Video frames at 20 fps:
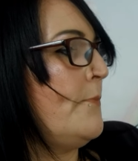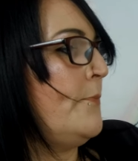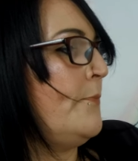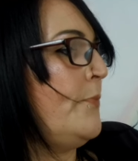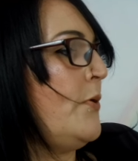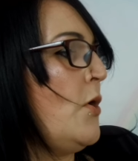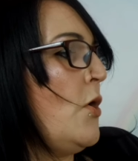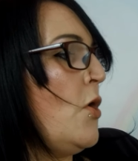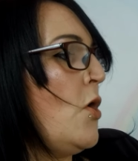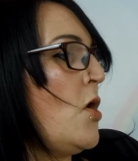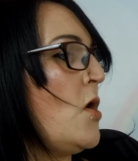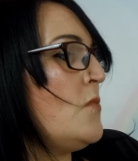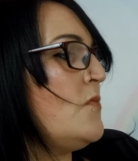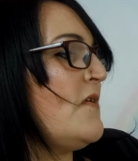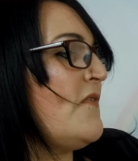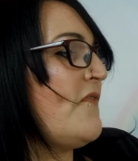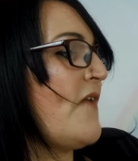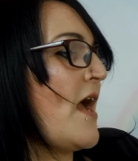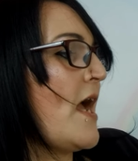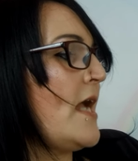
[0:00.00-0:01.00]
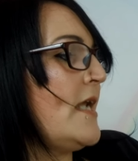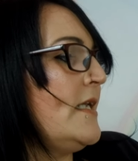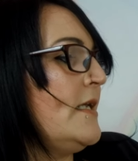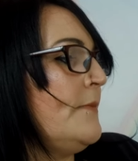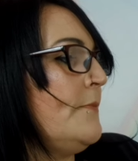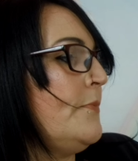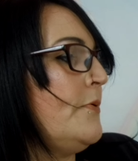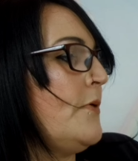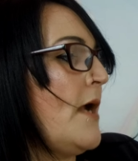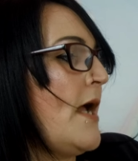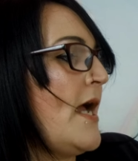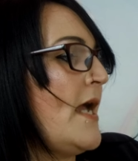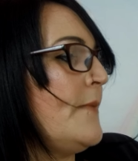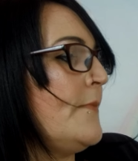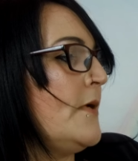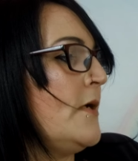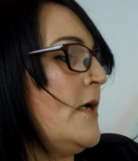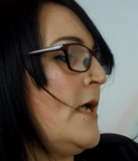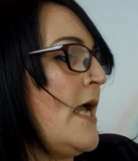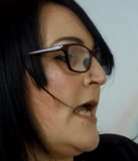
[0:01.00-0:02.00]
Pore Refining
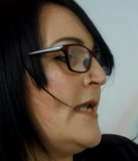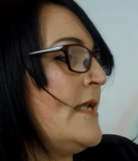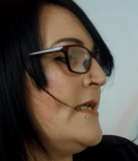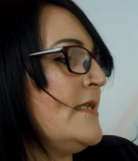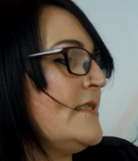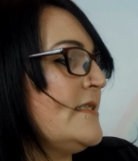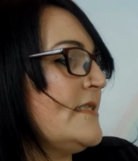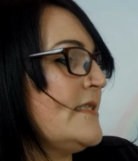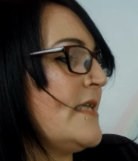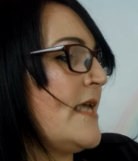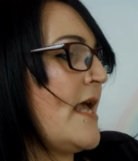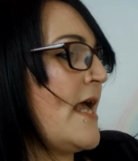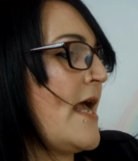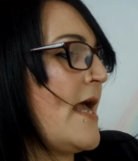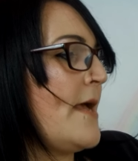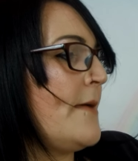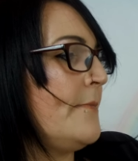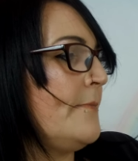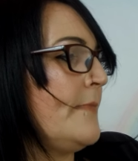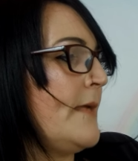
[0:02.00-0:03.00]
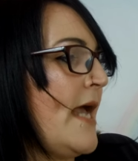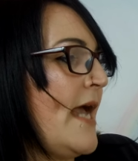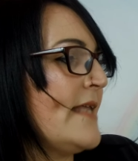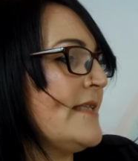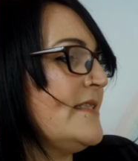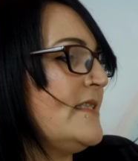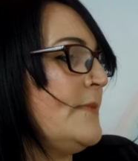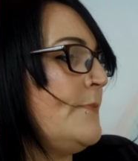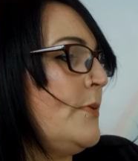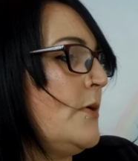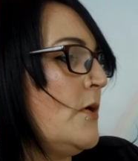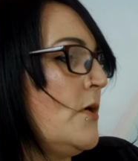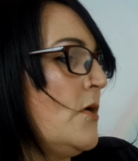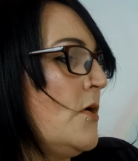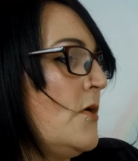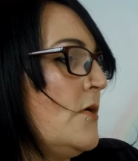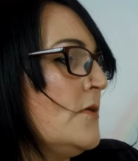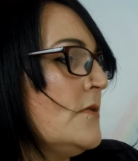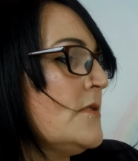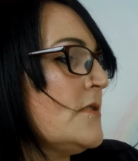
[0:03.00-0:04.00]
Primer, and it's
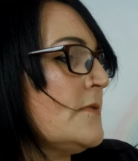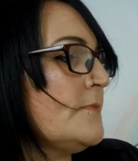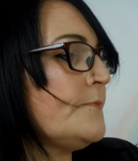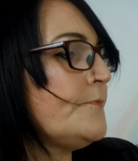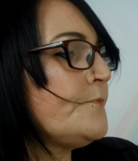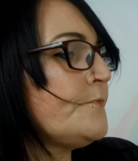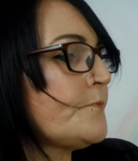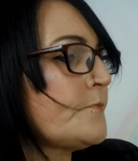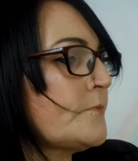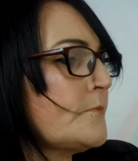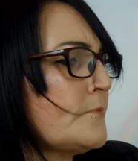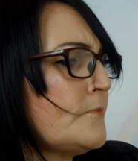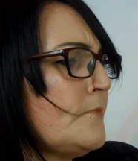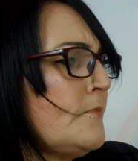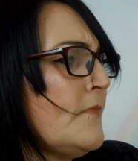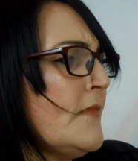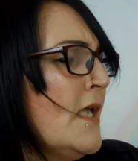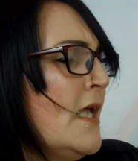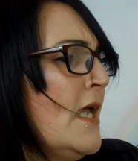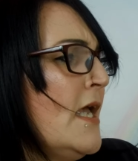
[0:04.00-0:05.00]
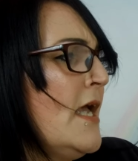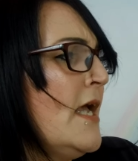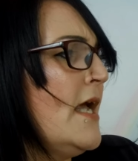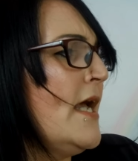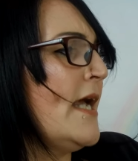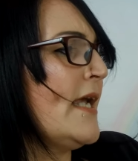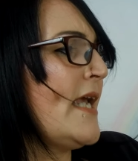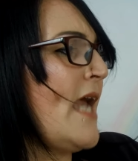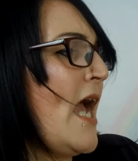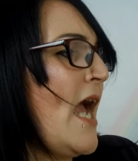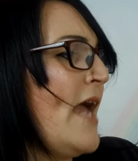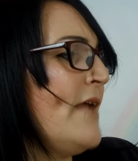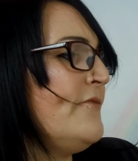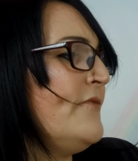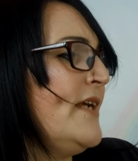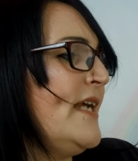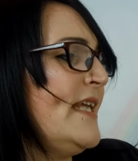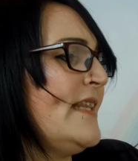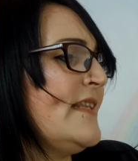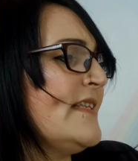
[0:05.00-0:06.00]
anti-pores. Can't
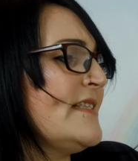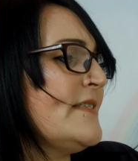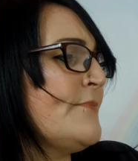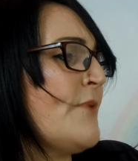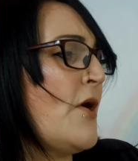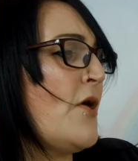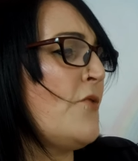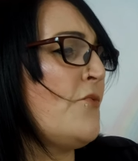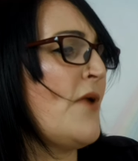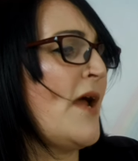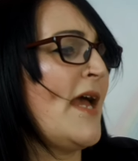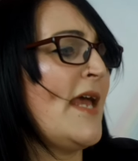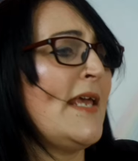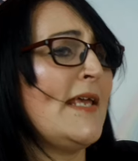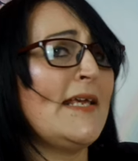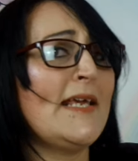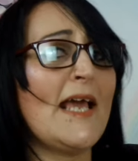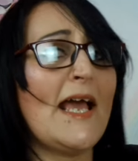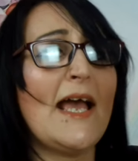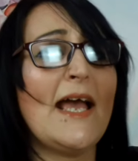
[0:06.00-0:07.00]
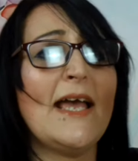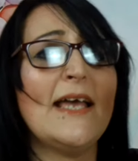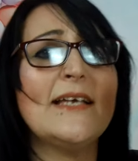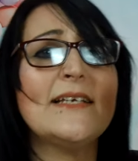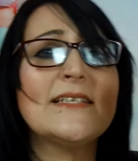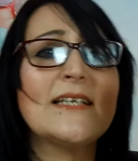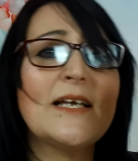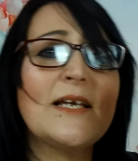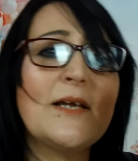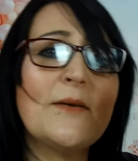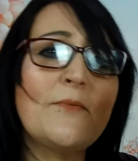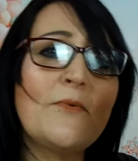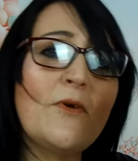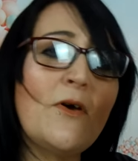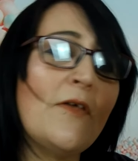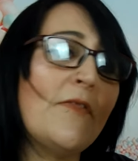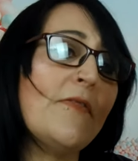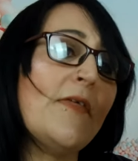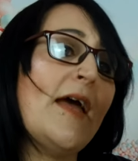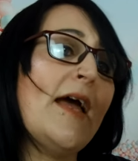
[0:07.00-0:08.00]
read the small writing, guys. I am
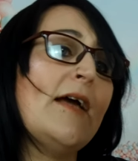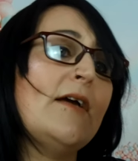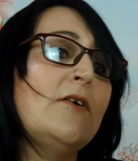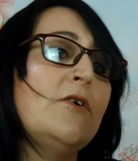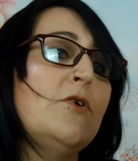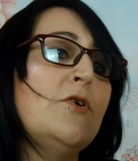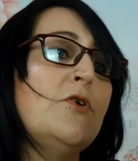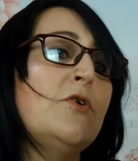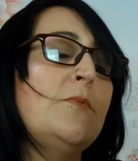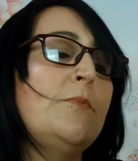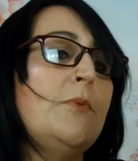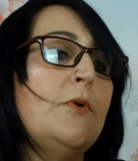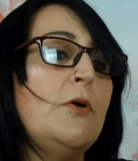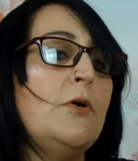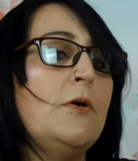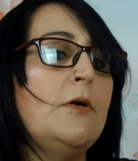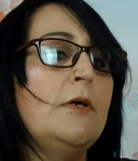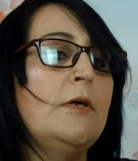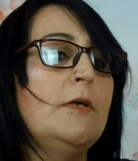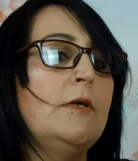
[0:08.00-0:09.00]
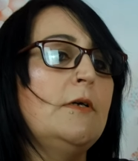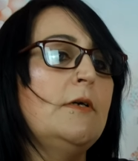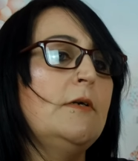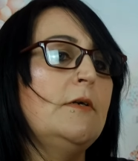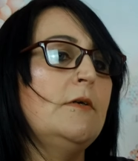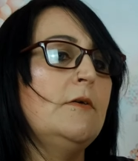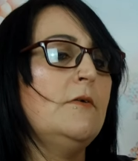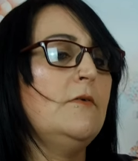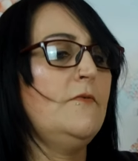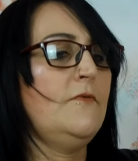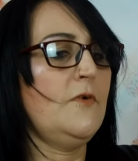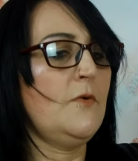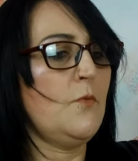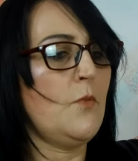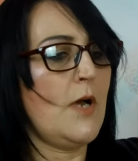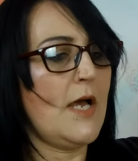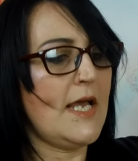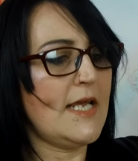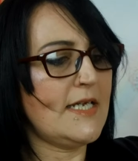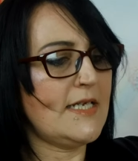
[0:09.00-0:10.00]
not that good, but from
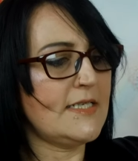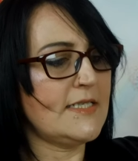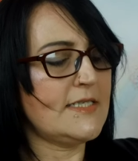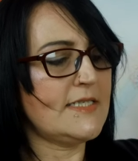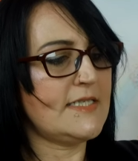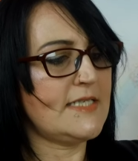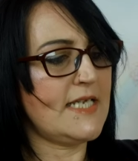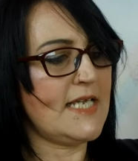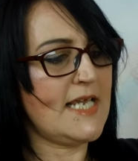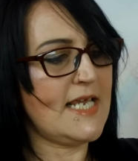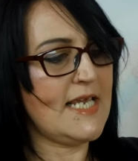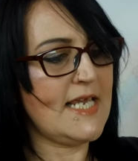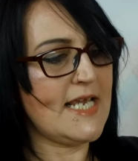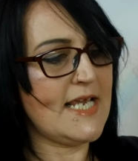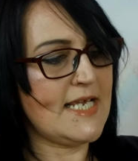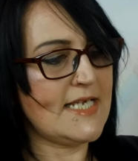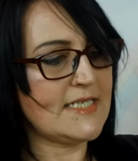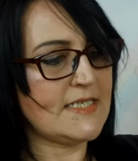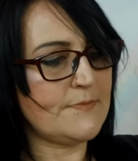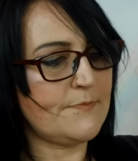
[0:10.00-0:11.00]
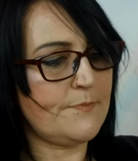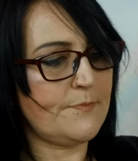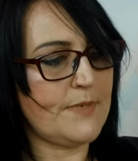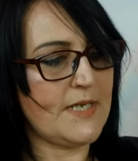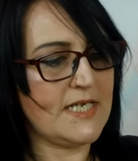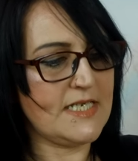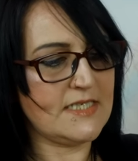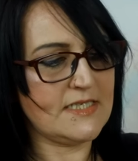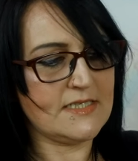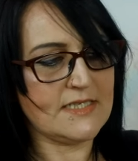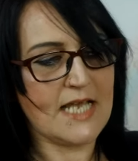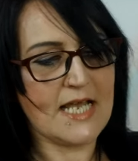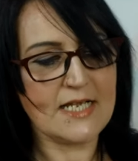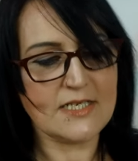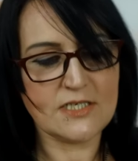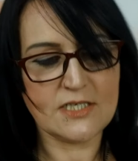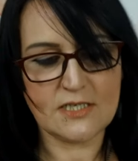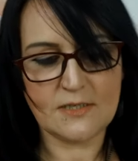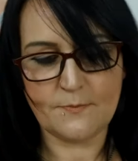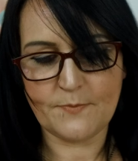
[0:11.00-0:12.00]
what I can see, it's
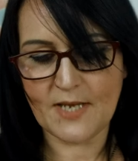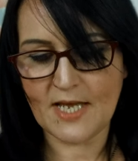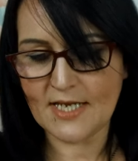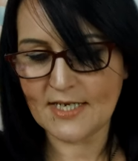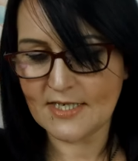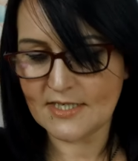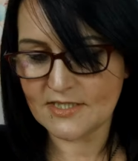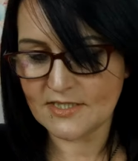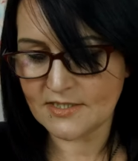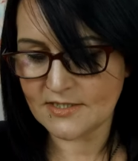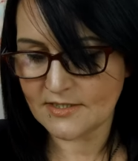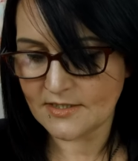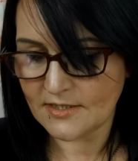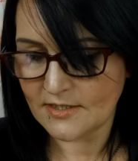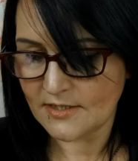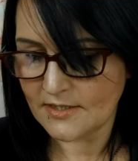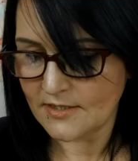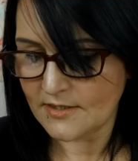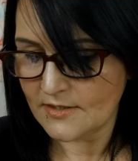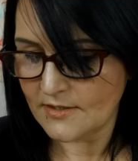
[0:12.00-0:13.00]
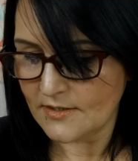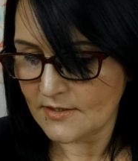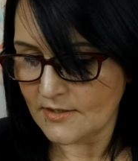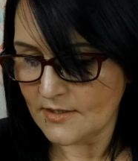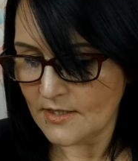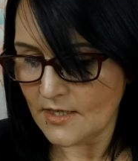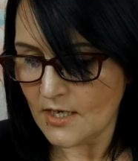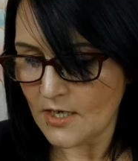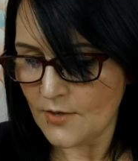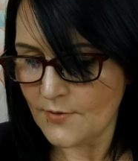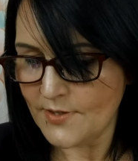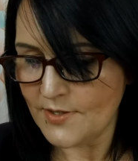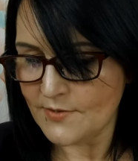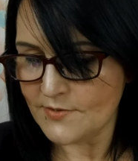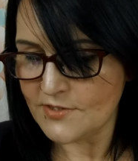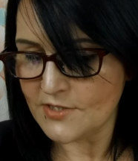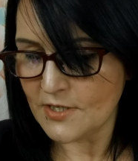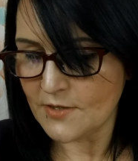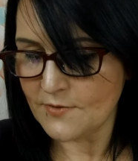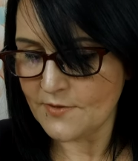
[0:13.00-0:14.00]
actually packaged. Oh, are you
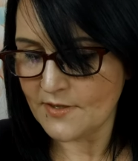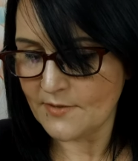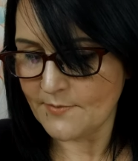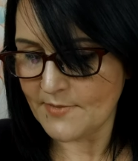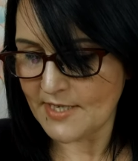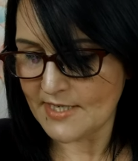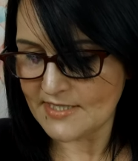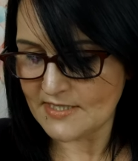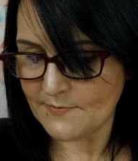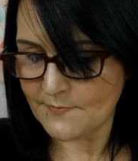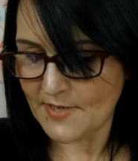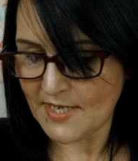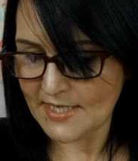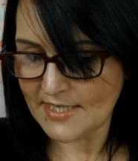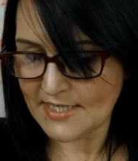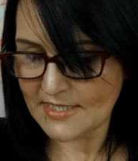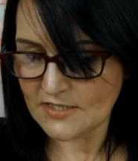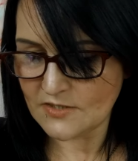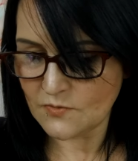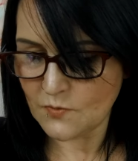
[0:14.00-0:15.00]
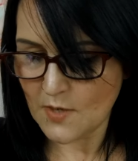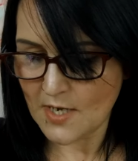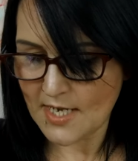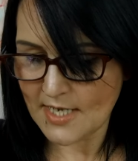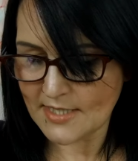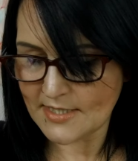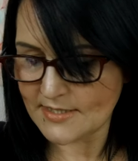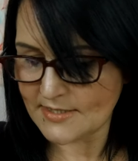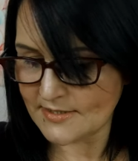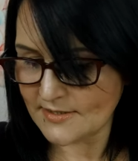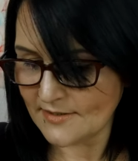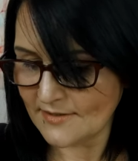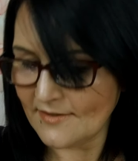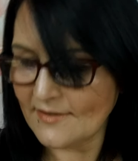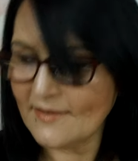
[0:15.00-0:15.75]
joking me? Is it packaged twice?